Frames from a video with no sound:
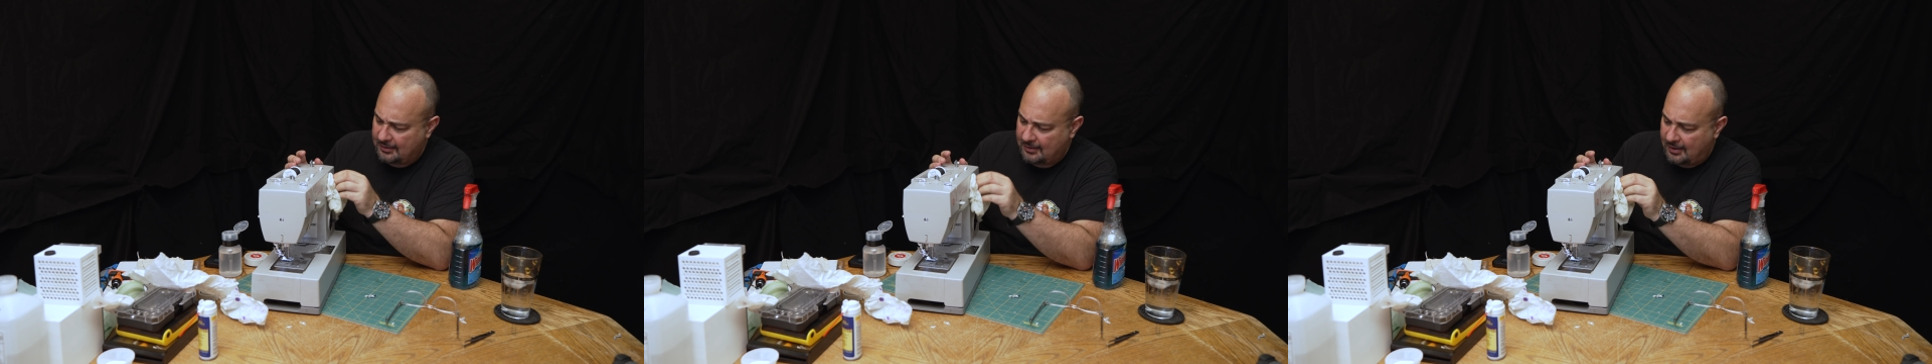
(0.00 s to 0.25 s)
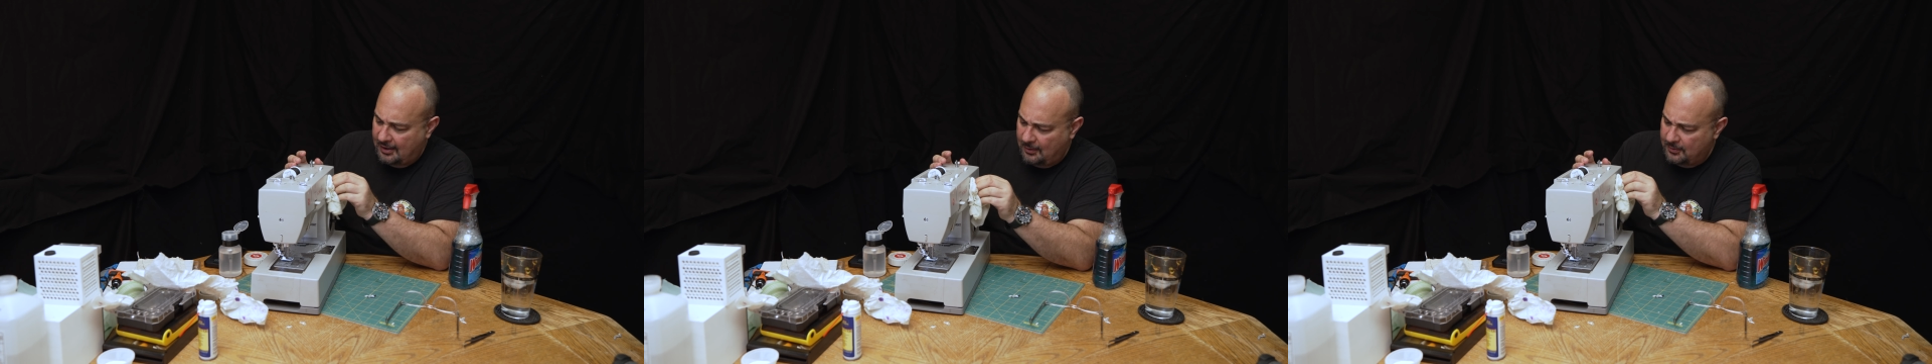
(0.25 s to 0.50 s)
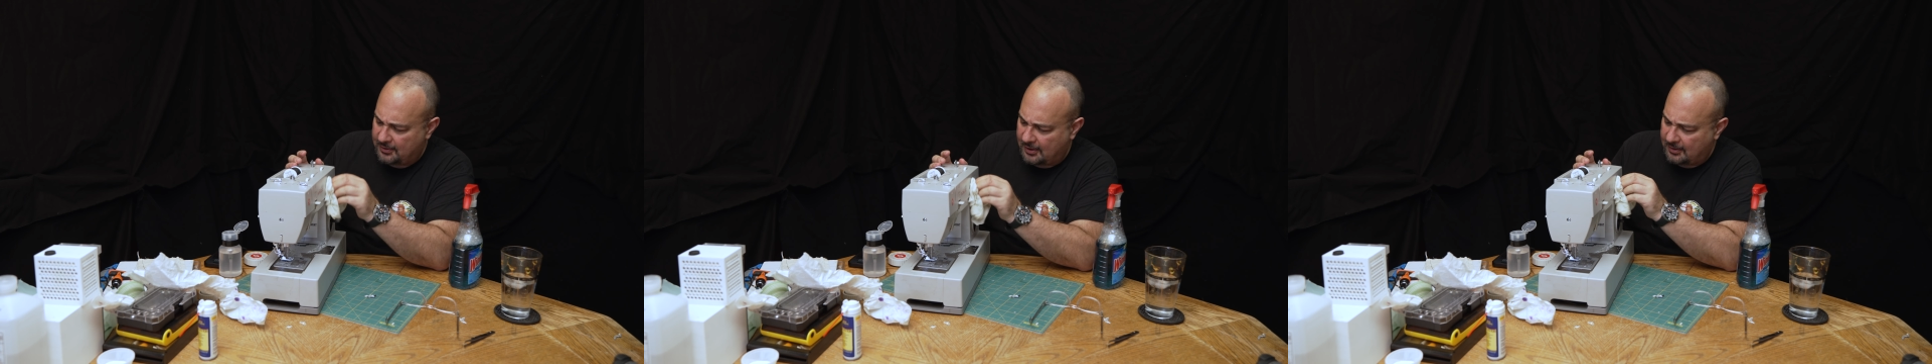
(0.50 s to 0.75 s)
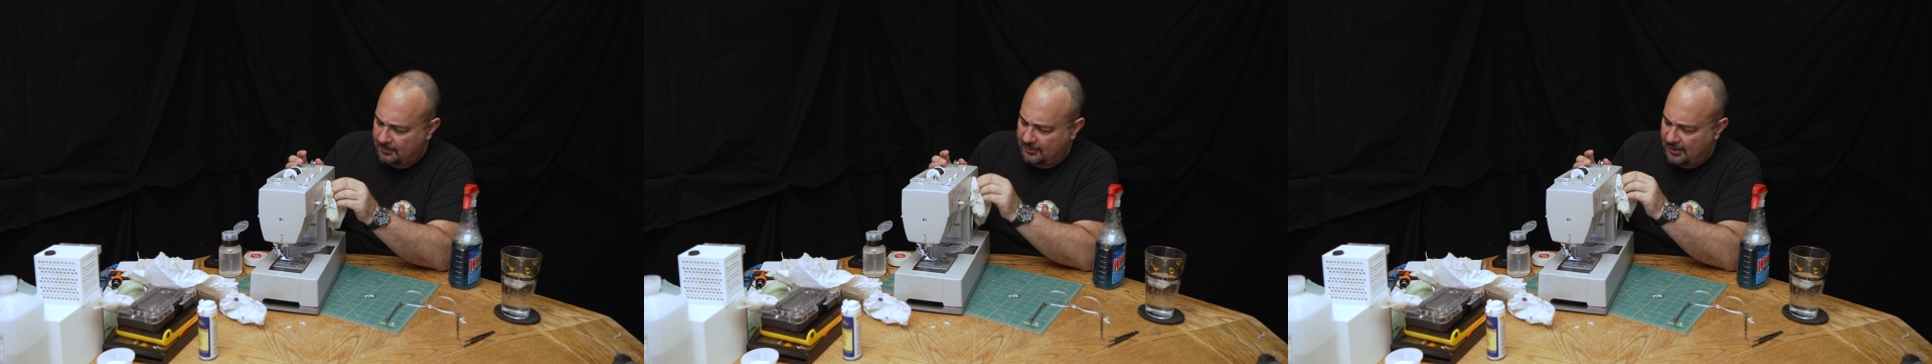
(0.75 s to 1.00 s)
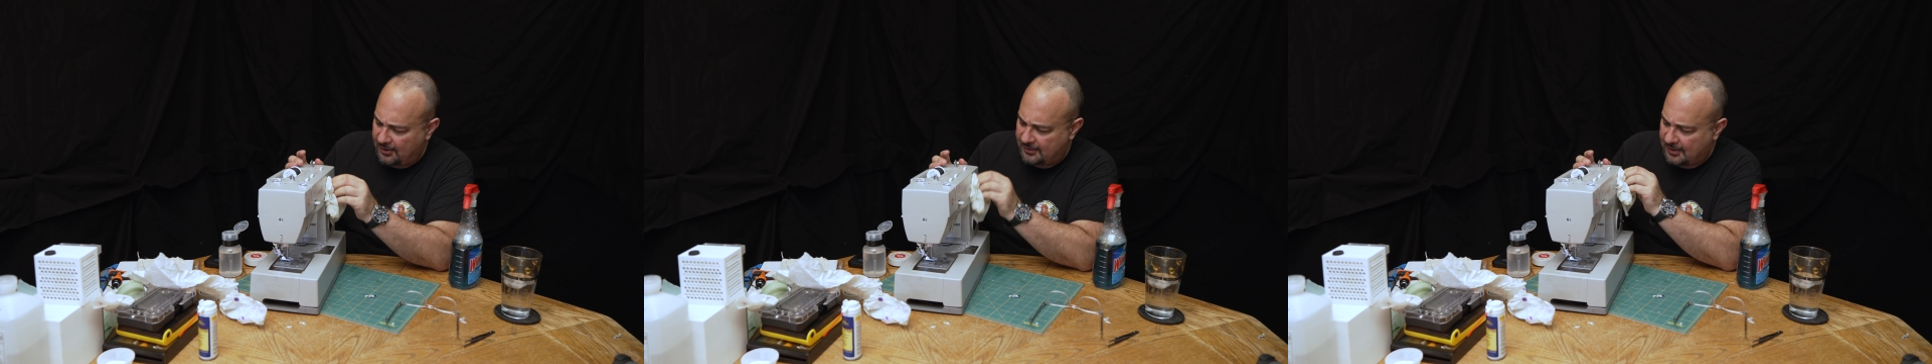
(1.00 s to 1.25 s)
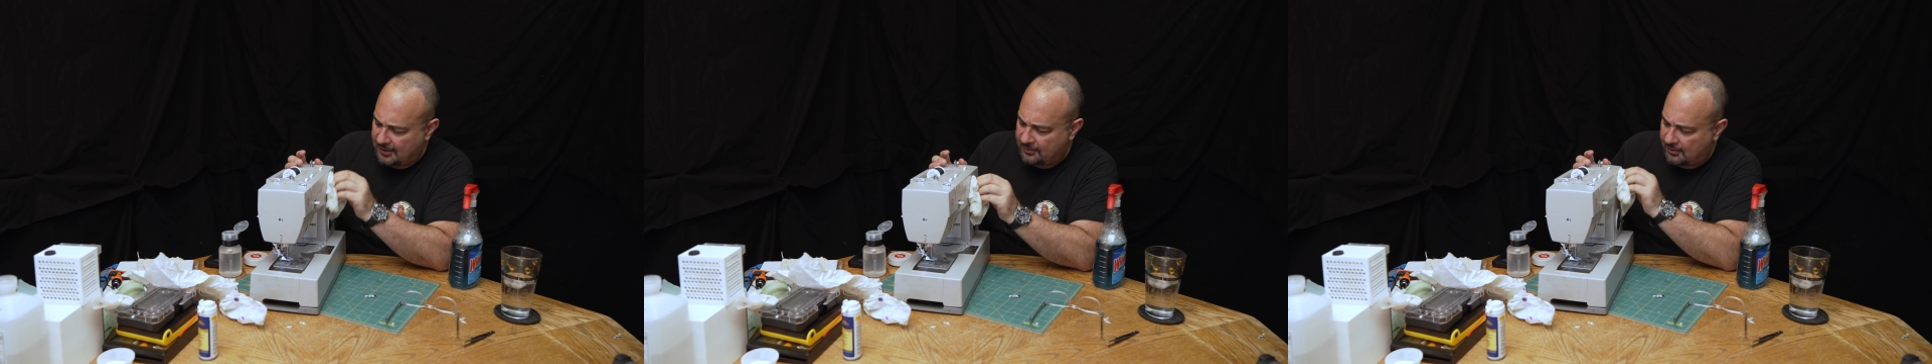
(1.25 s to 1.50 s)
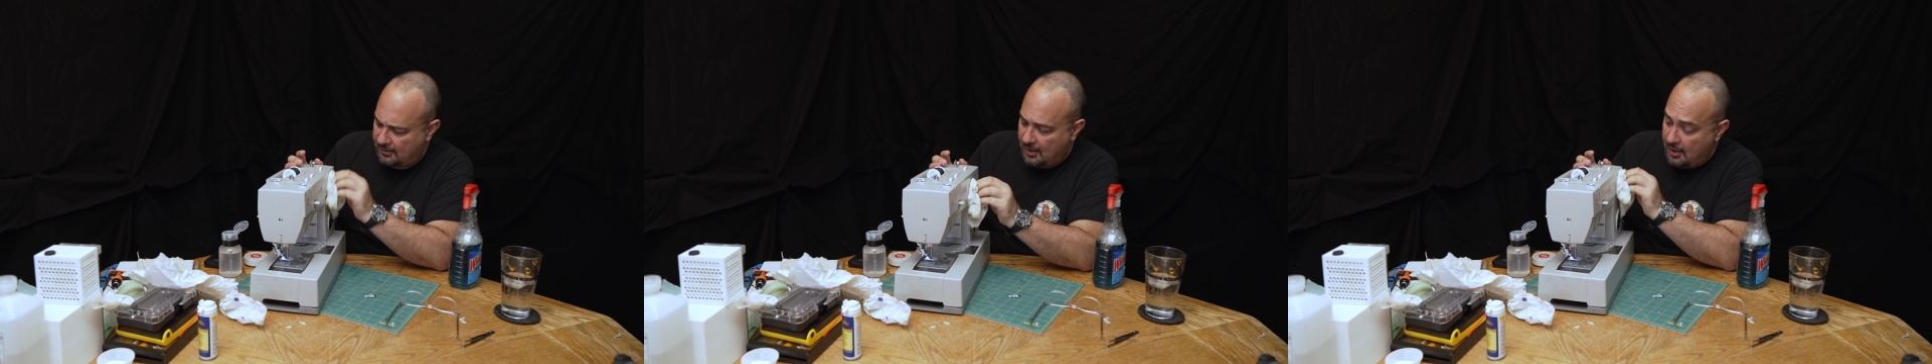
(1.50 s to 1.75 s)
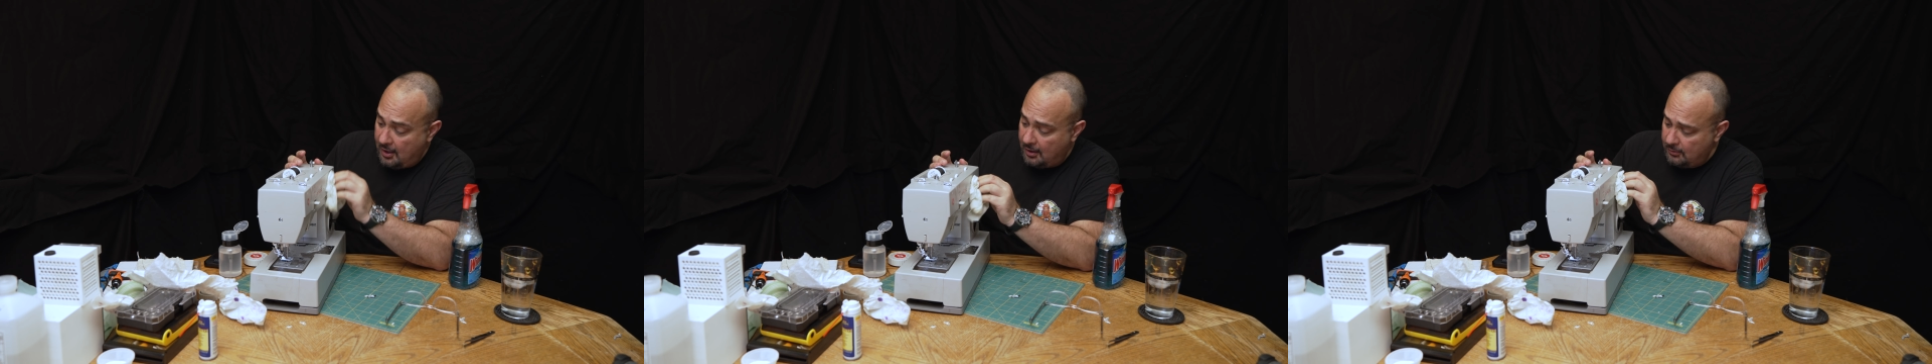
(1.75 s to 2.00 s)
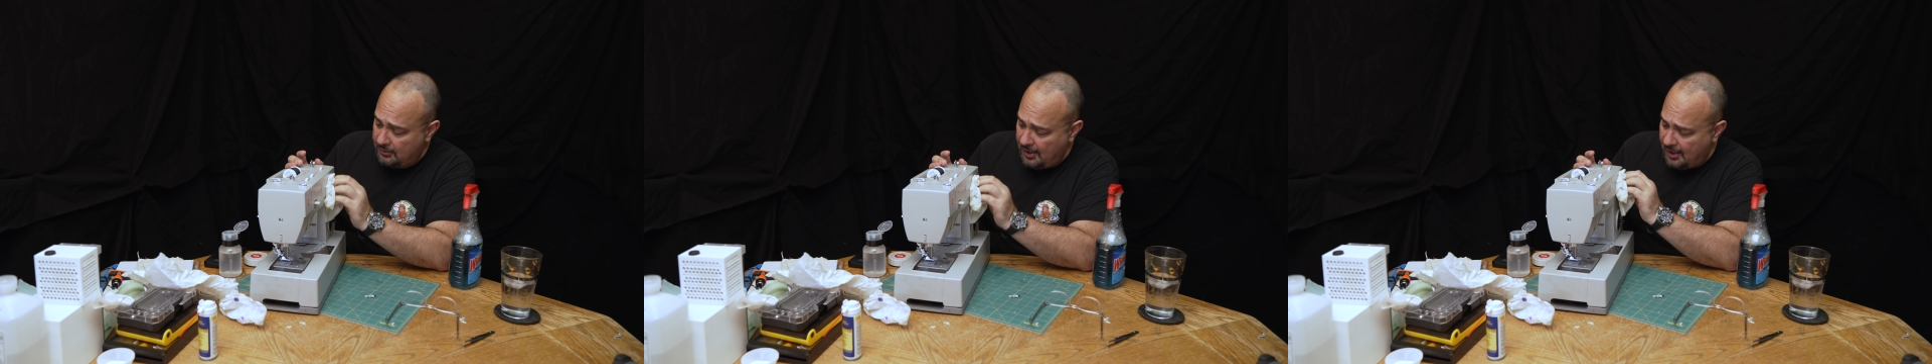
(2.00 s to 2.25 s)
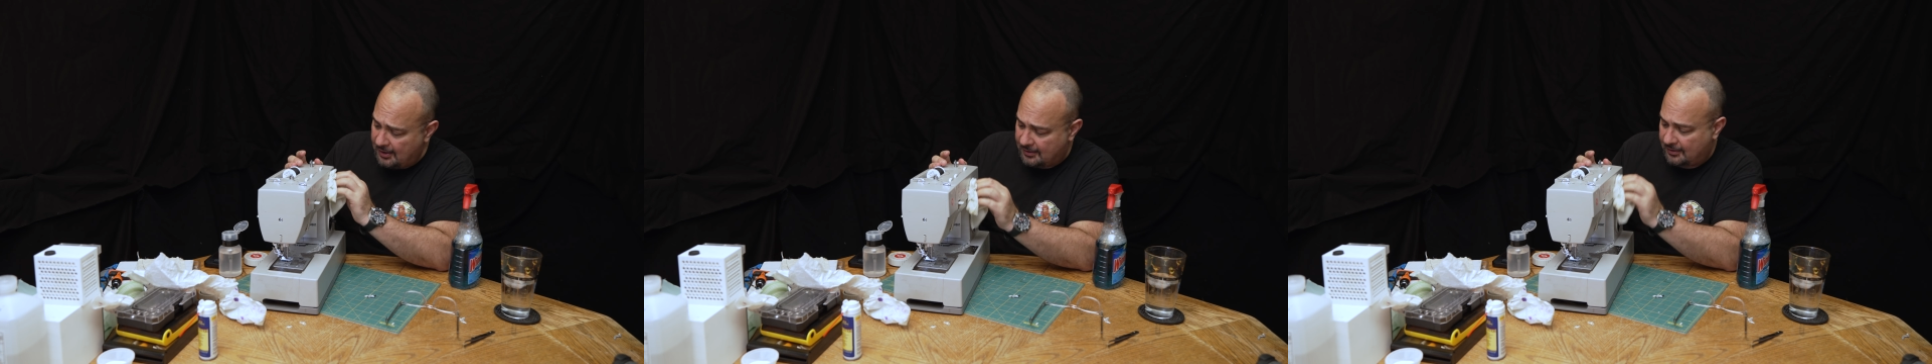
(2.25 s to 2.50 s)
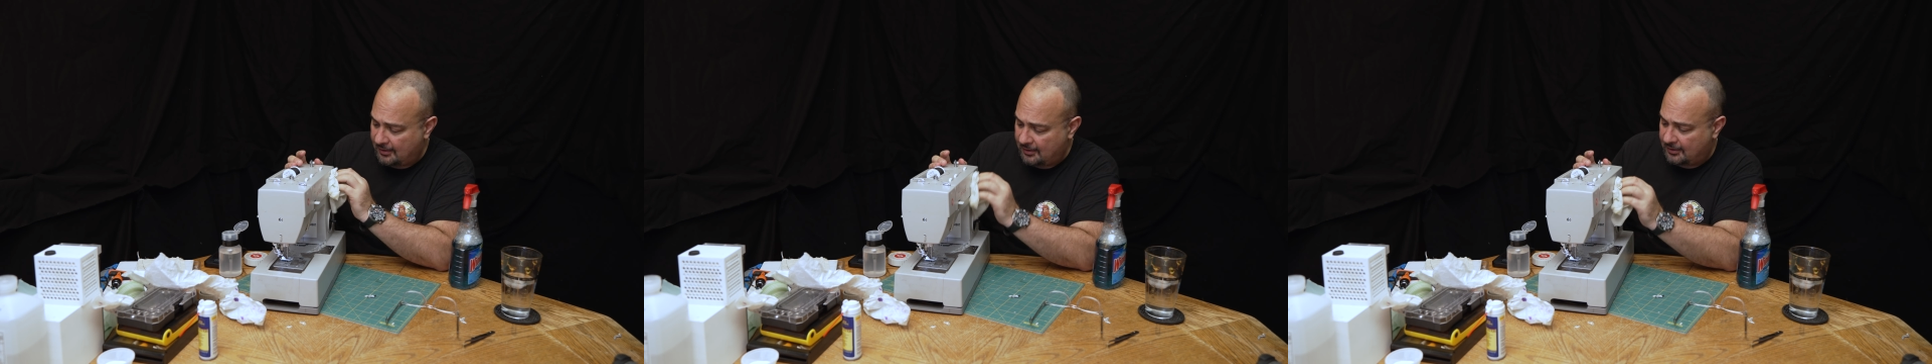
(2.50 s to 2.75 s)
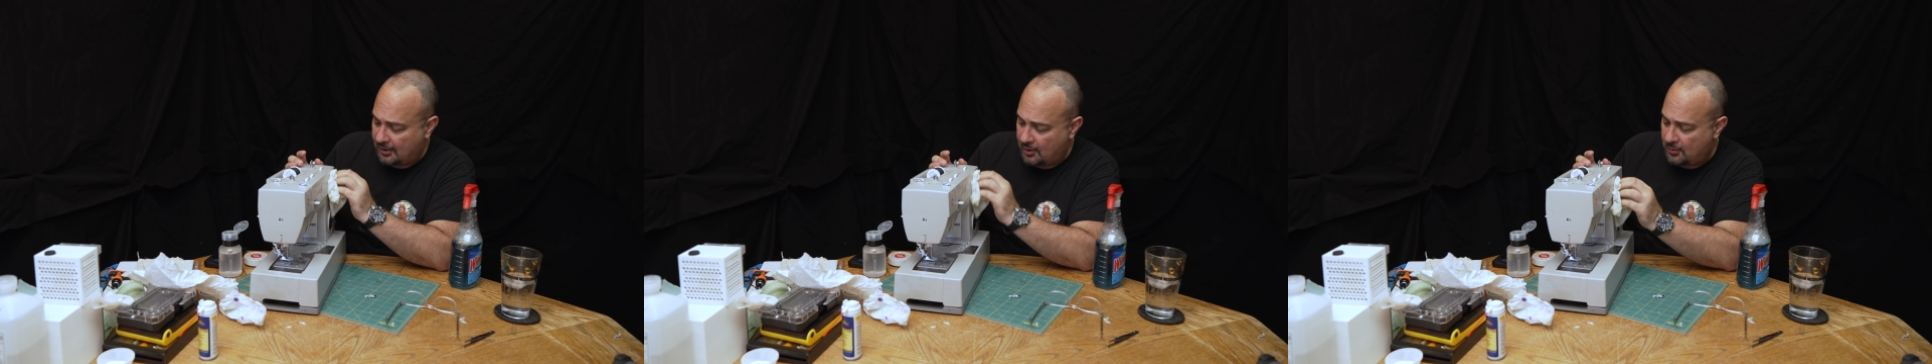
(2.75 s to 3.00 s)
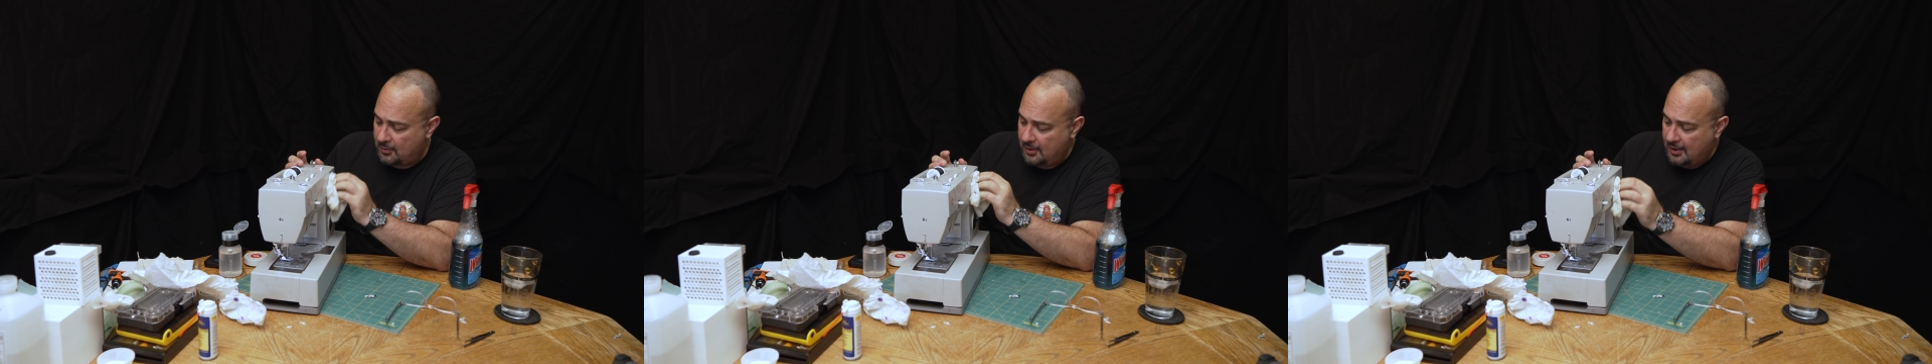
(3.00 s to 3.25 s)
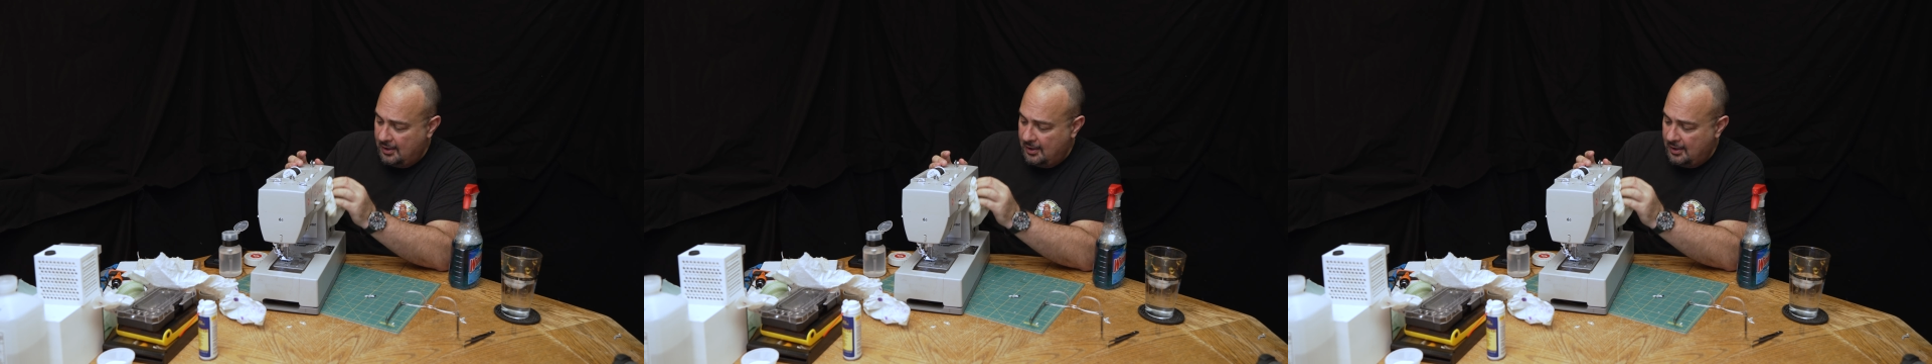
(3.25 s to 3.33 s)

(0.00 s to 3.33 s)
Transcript: I think it was a synthesizer. And it was nice. So,